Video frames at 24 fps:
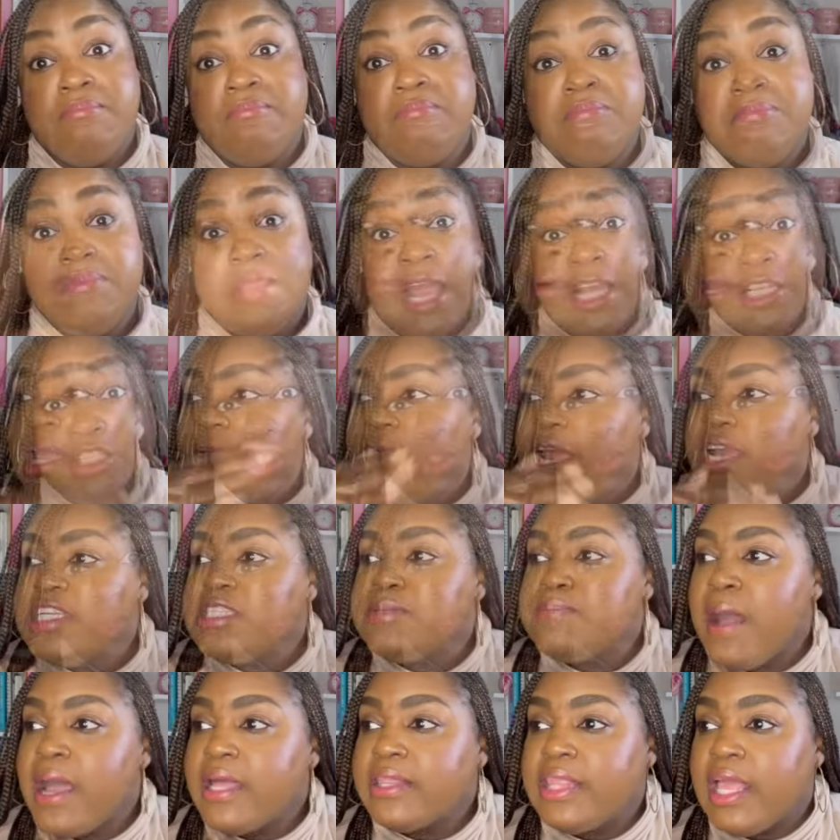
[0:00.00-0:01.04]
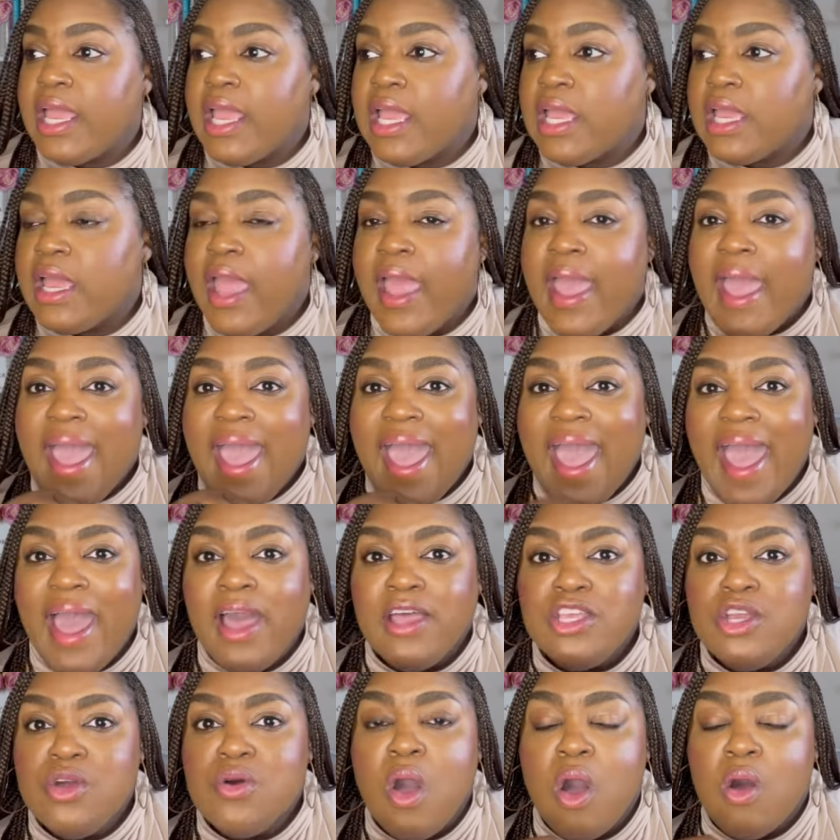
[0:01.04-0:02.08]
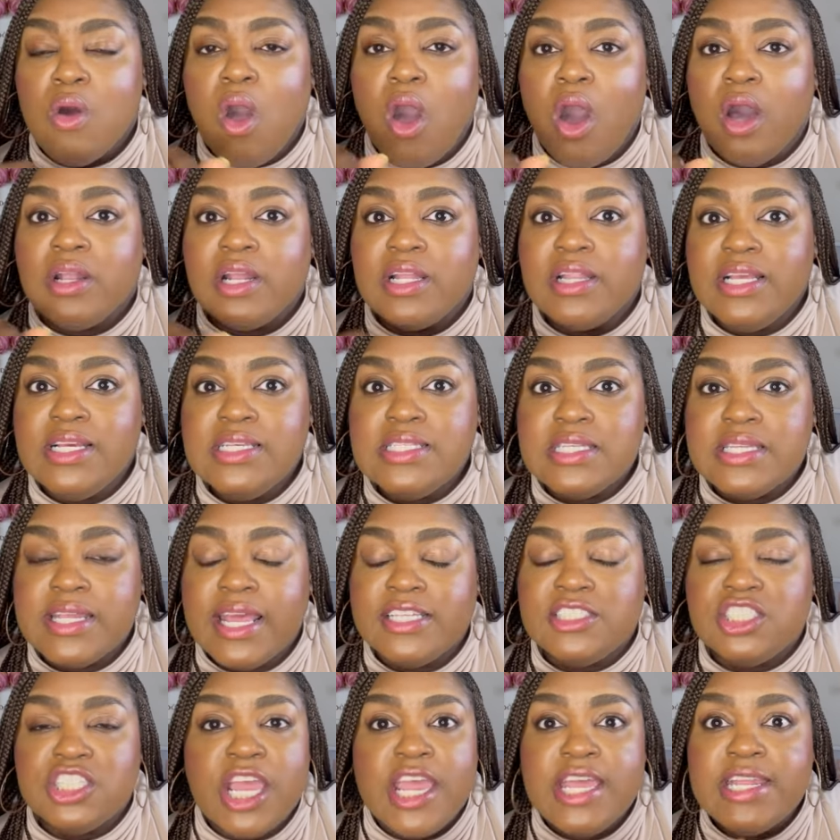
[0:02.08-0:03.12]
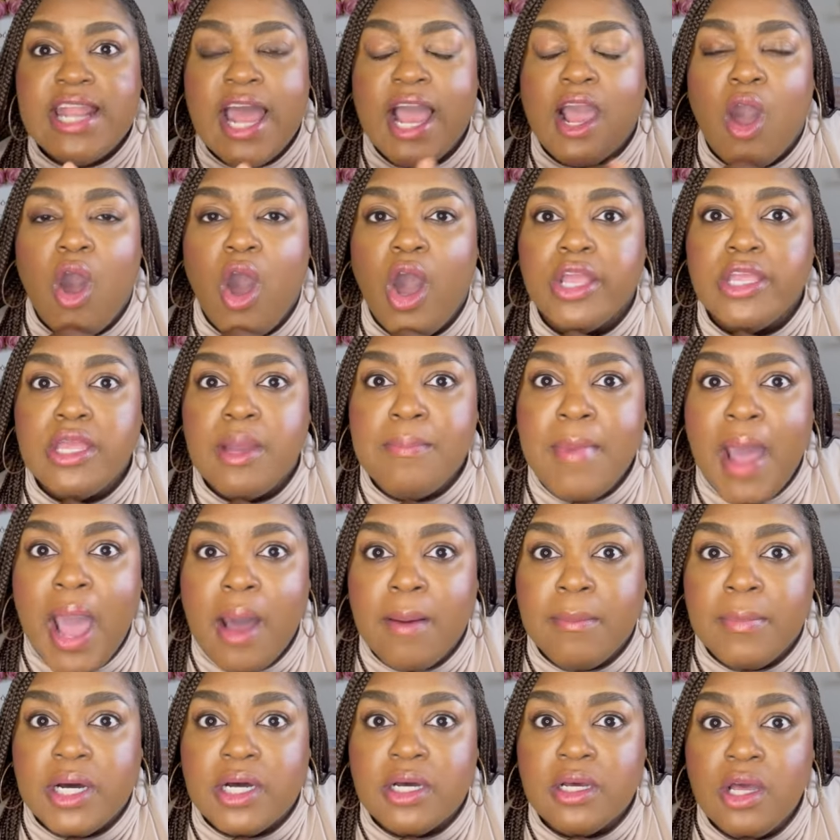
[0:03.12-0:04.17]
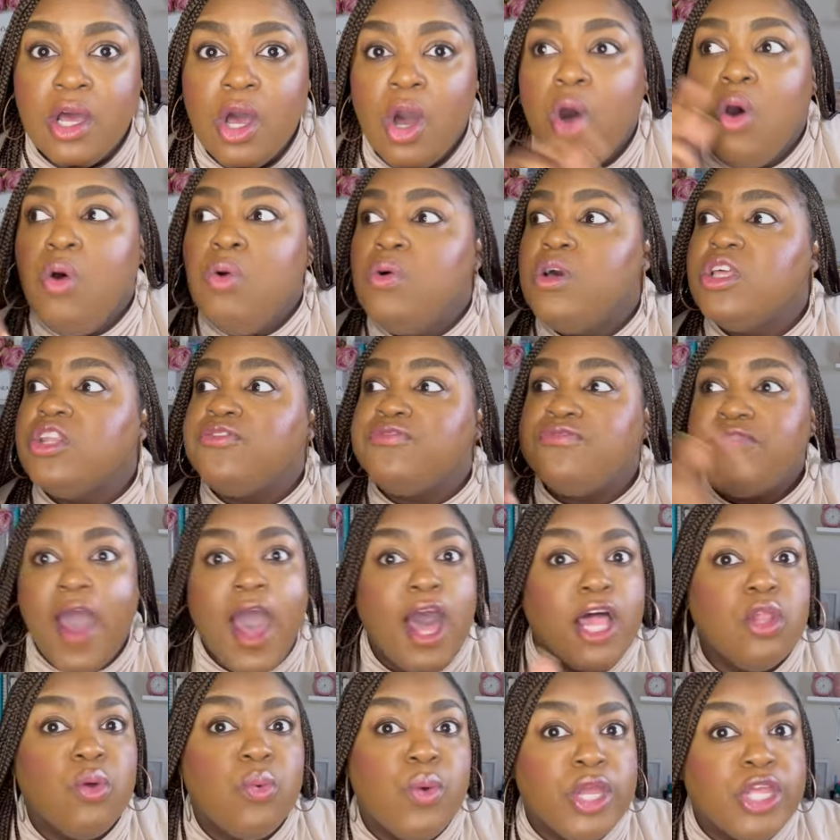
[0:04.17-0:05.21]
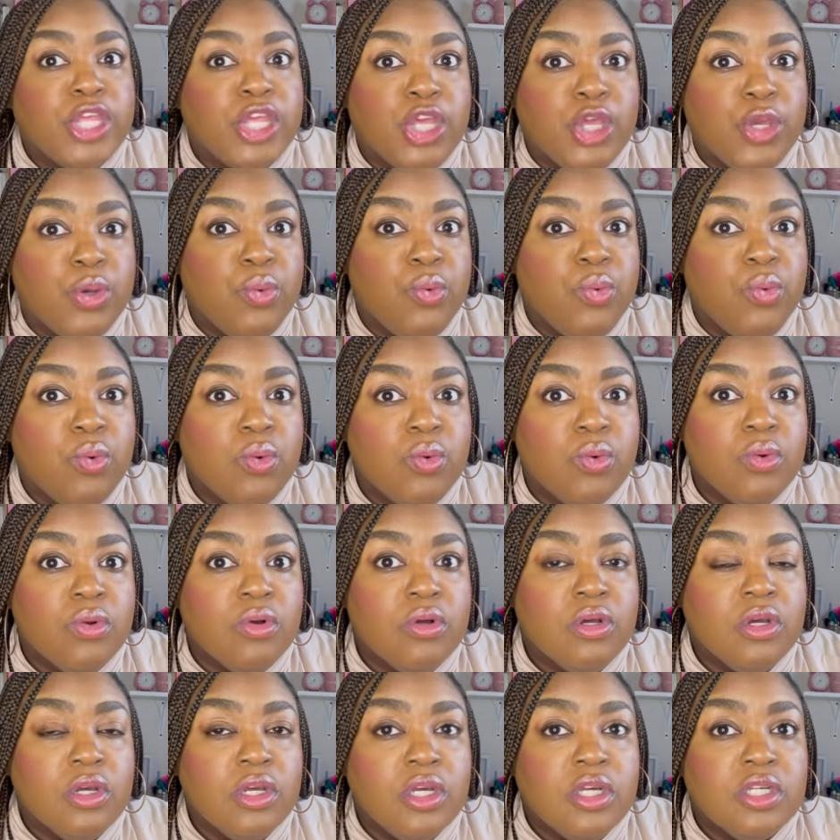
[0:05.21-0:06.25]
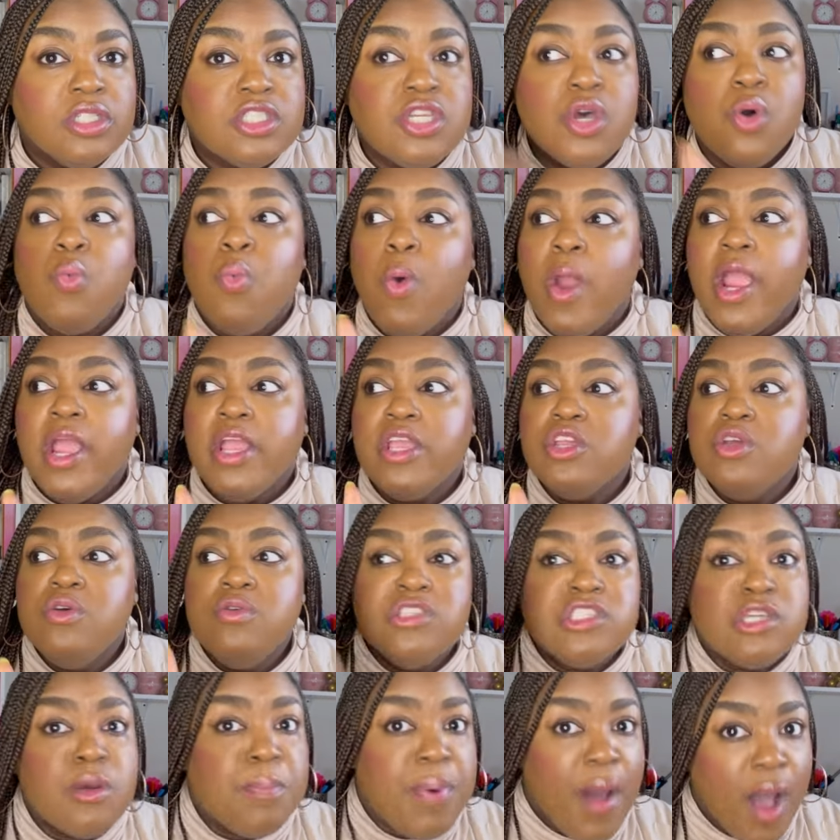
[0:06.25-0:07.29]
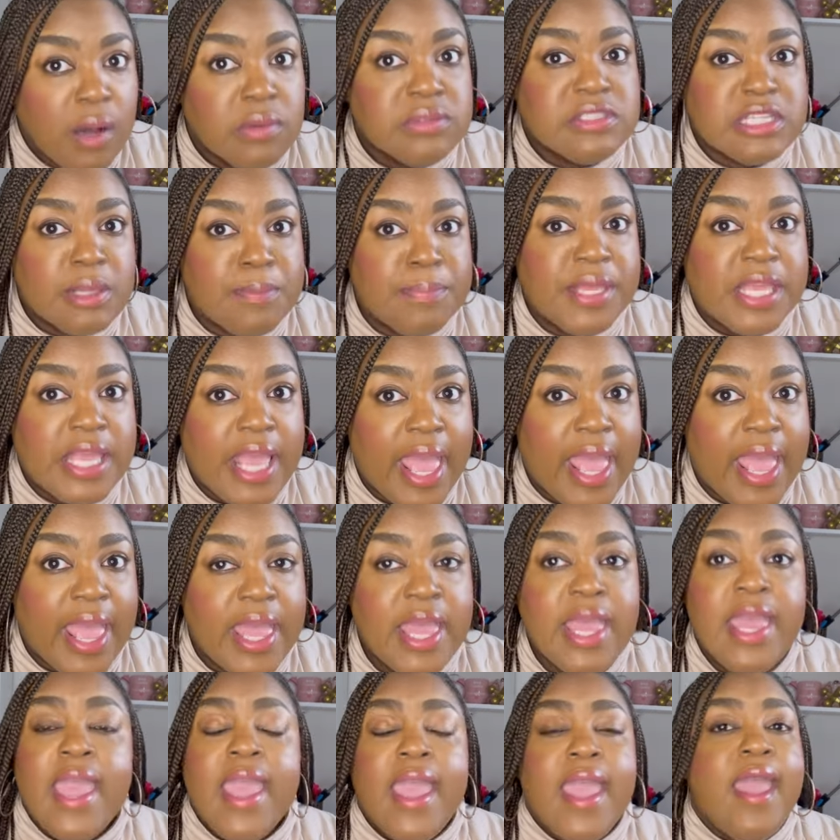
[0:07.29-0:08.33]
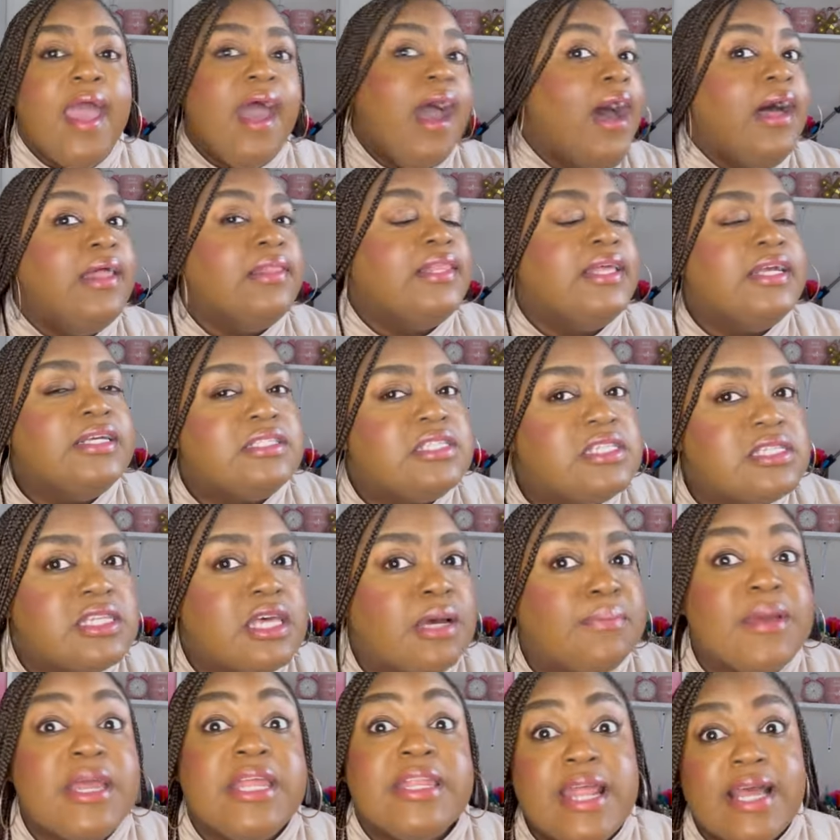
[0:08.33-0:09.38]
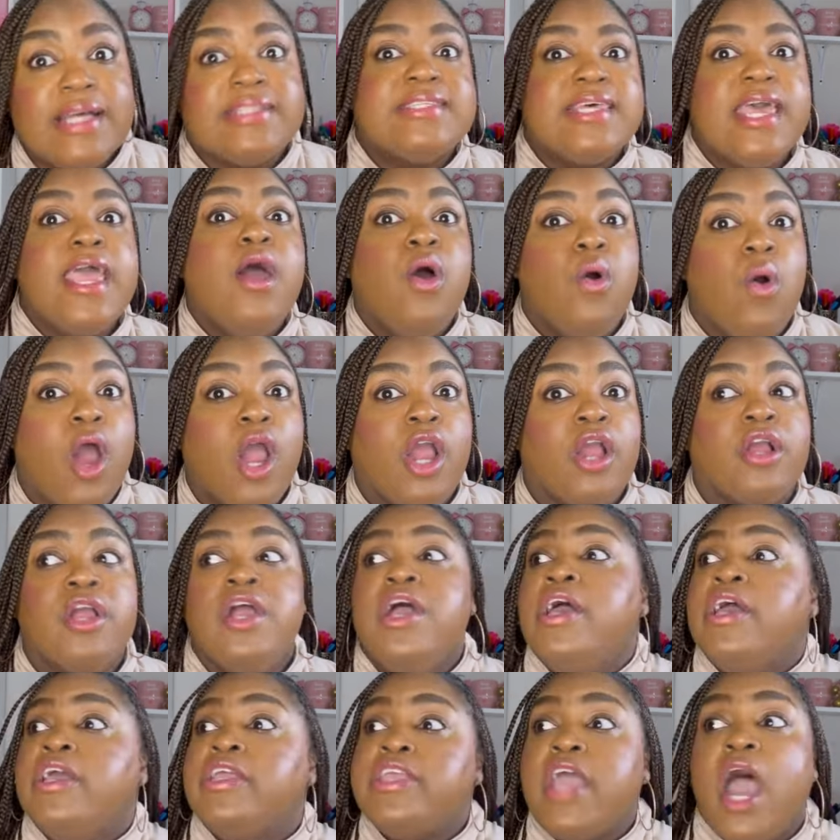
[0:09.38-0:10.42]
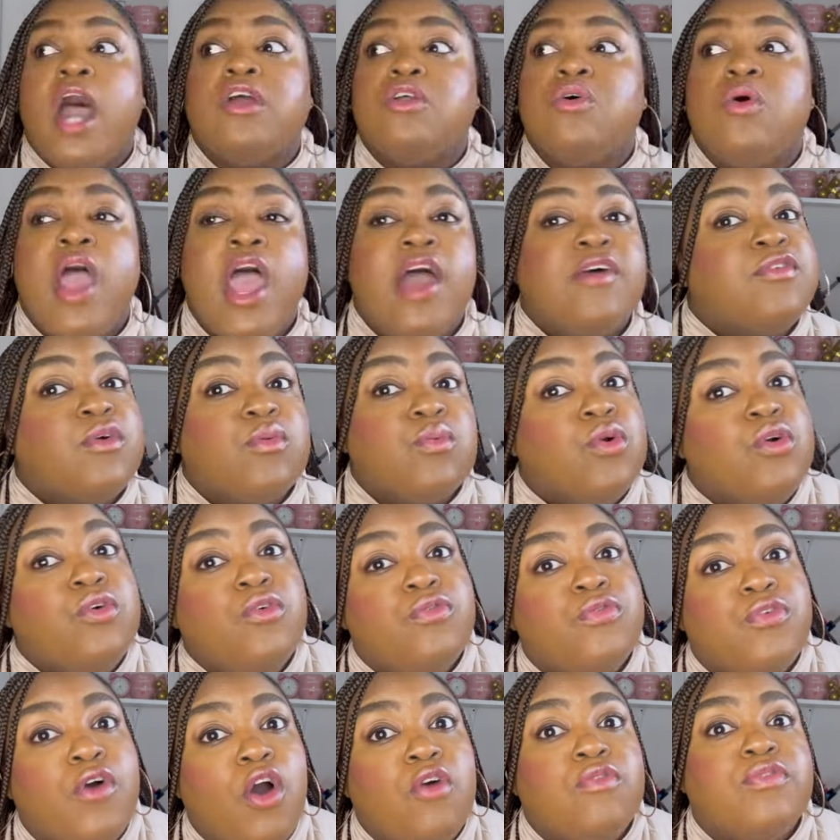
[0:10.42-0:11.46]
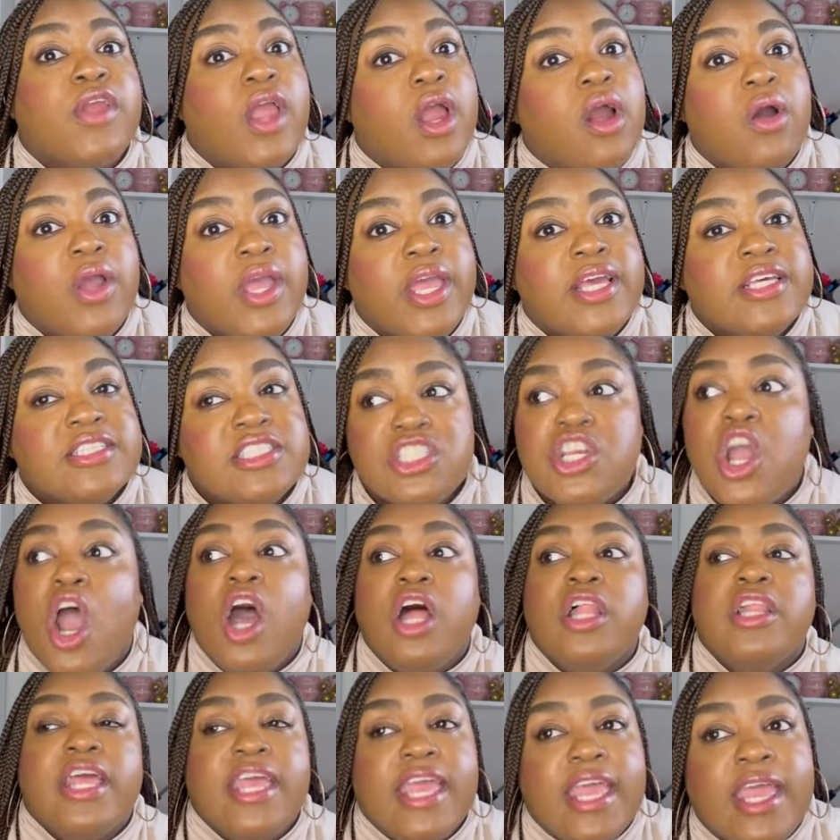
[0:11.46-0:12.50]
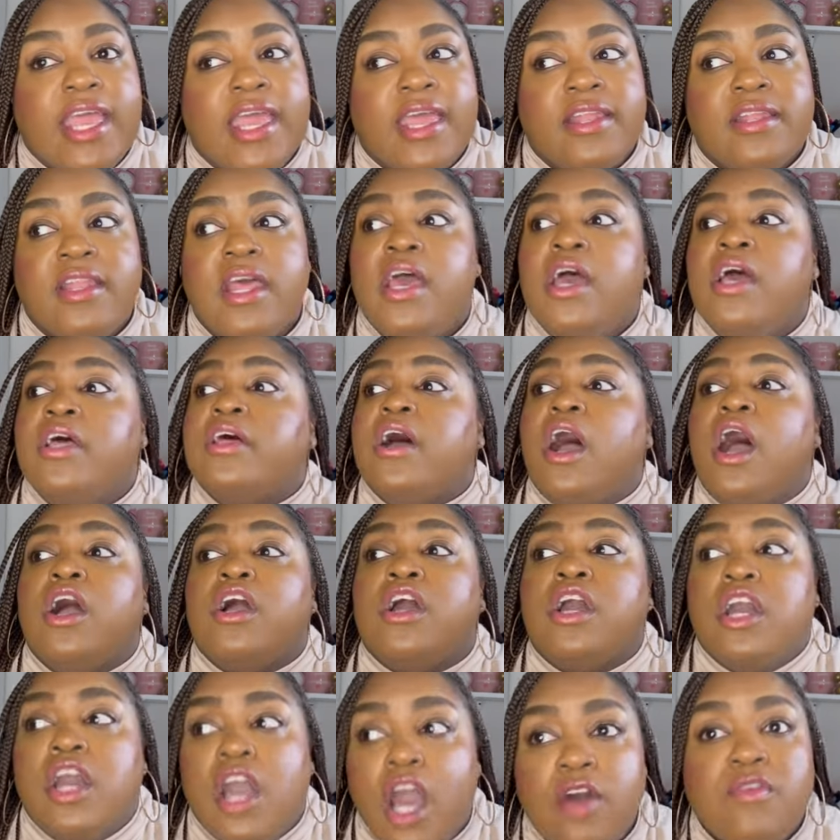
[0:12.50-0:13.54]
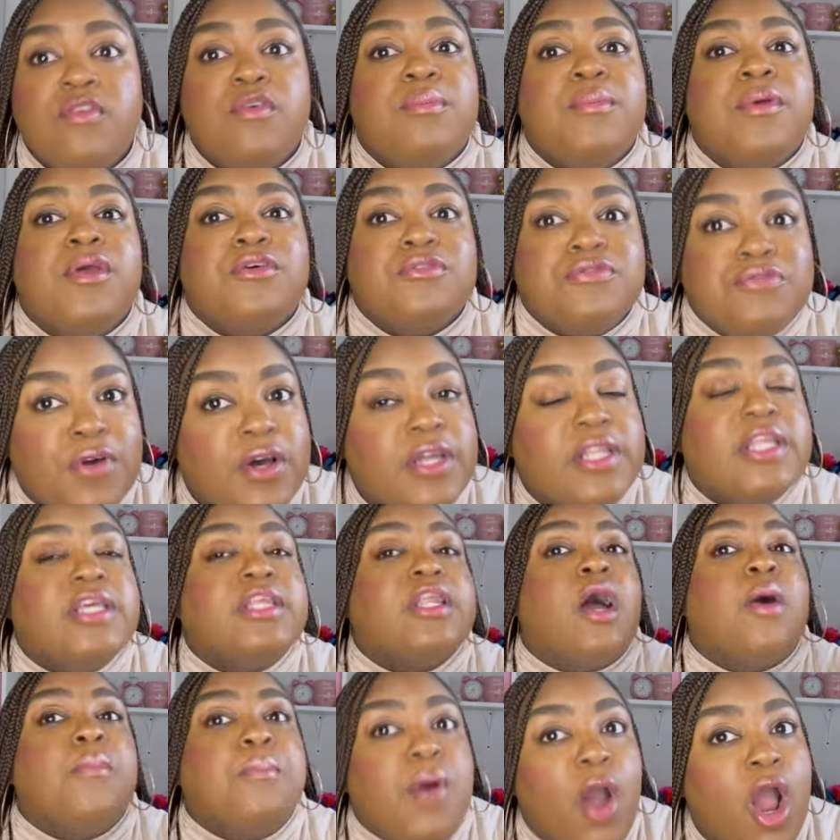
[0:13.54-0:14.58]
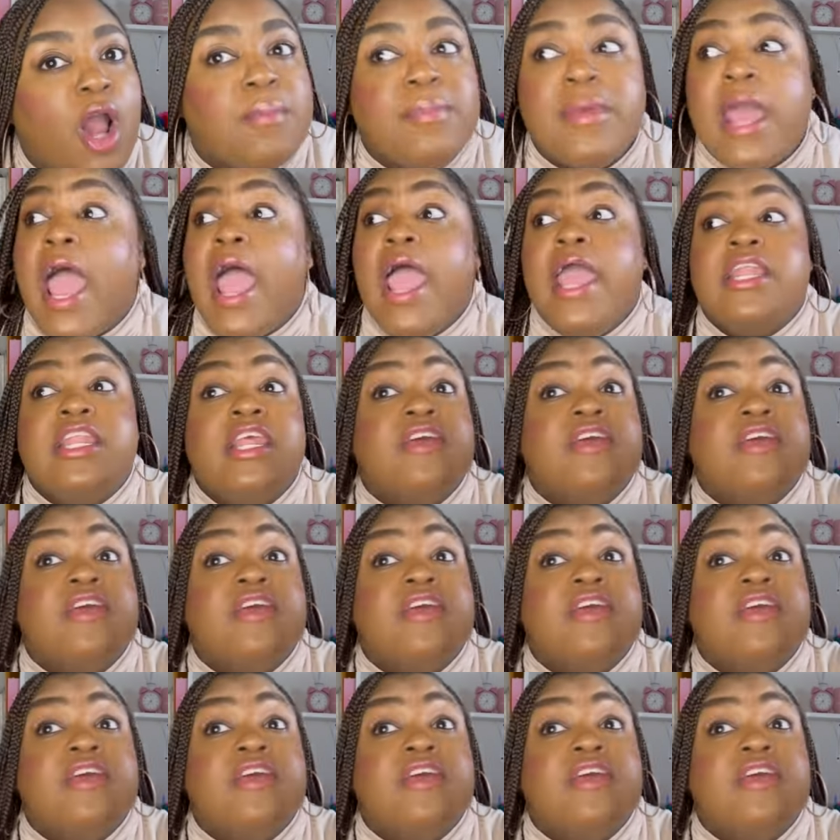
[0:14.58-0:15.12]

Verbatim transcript: But here's my thing. How you going to call the leasing agent and not call your mama who is following you to where you supposed to be at, and her lease is up, and I tell her, y'all don't have a roof over y'all heads. Y'all in a government-funded apartment. I ain't